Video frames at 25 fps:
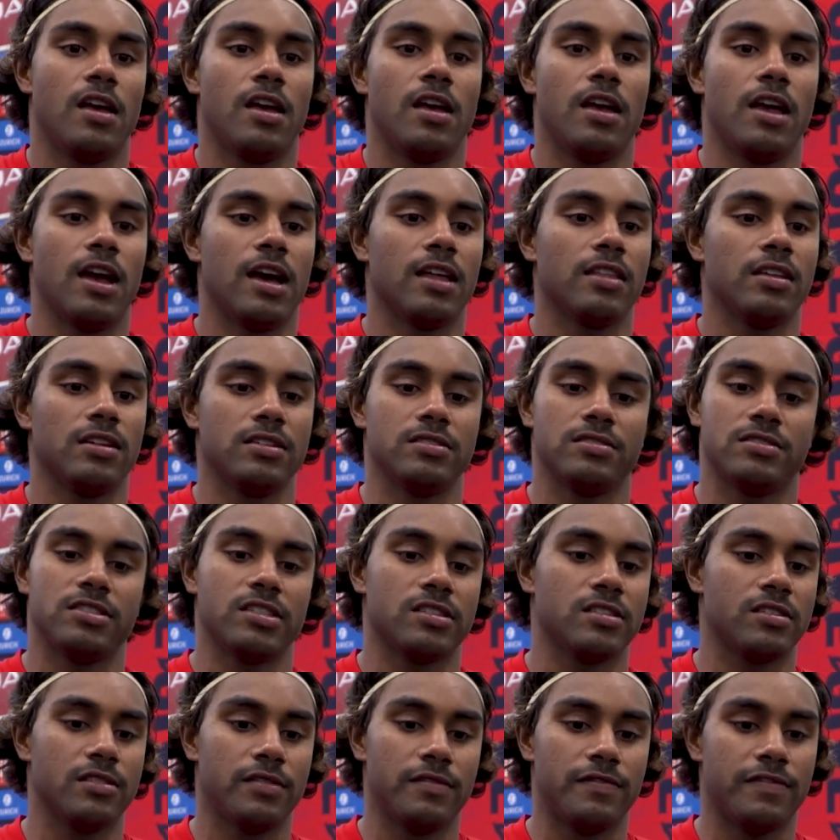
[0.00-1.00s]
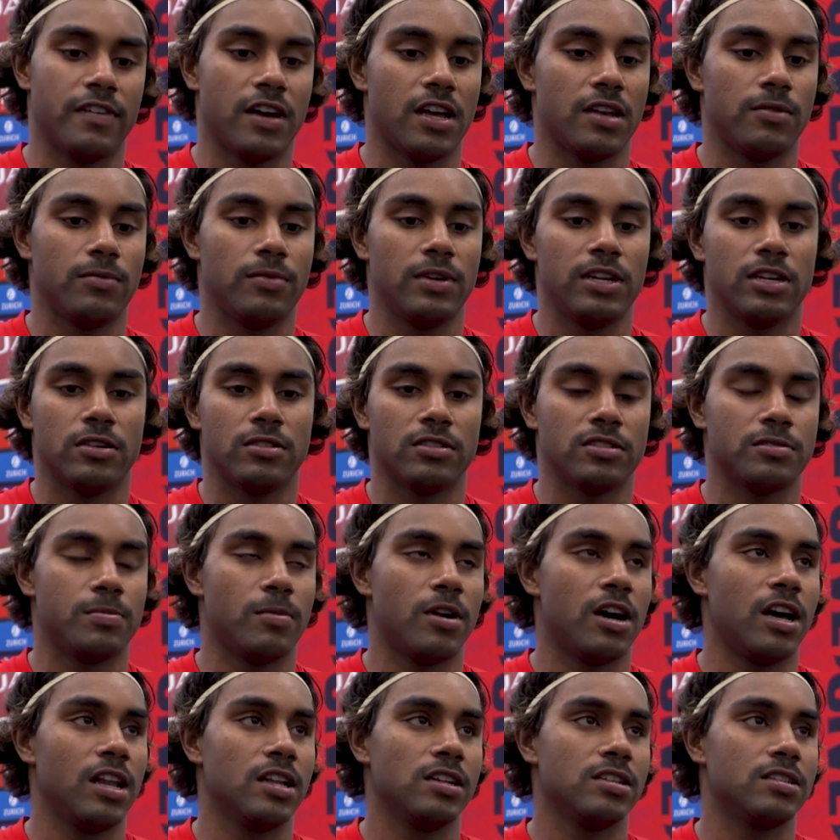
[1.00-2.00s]
yeah, I think it's just good fun. We all
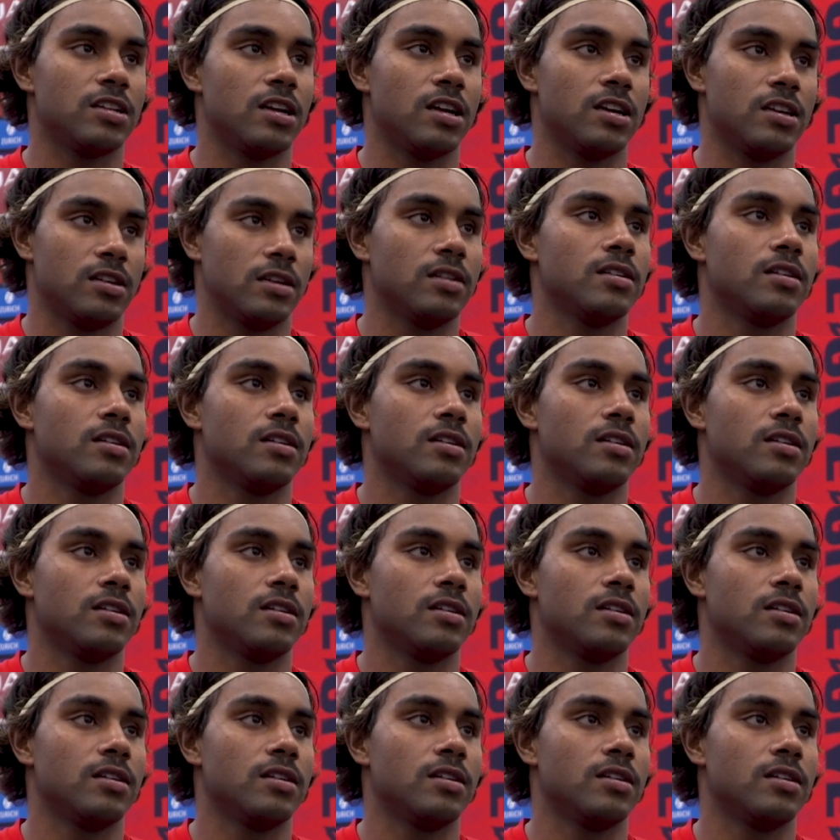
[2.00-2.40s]
smiling, so.